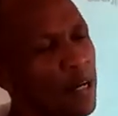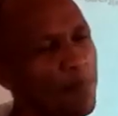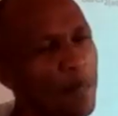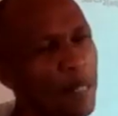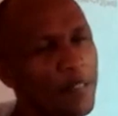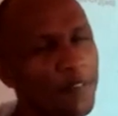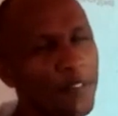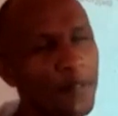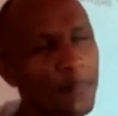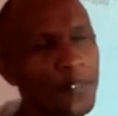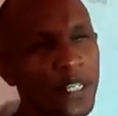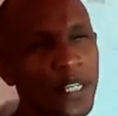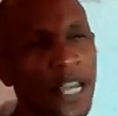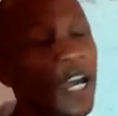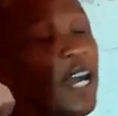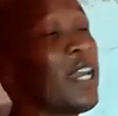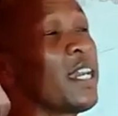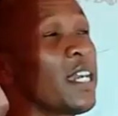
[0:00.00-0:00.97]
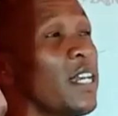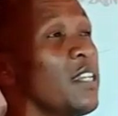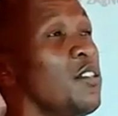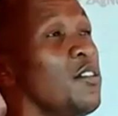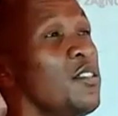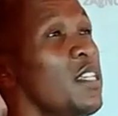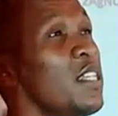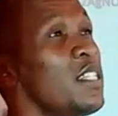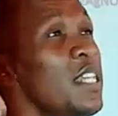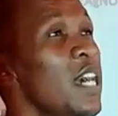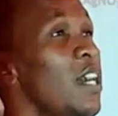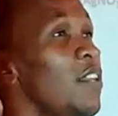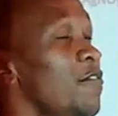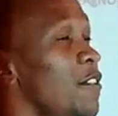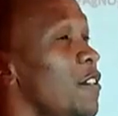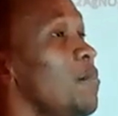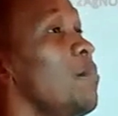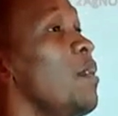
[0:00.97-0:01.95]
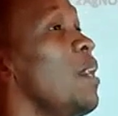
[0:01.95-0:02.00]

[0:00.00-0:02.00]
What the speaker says: apart from, I can use the sulfate